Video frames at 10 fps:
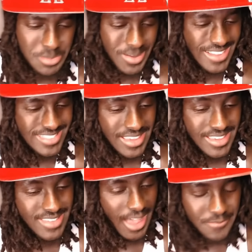But I think
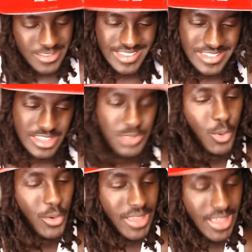it's obvious at this
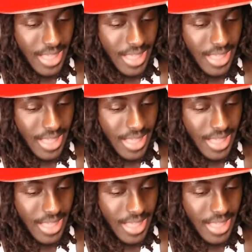point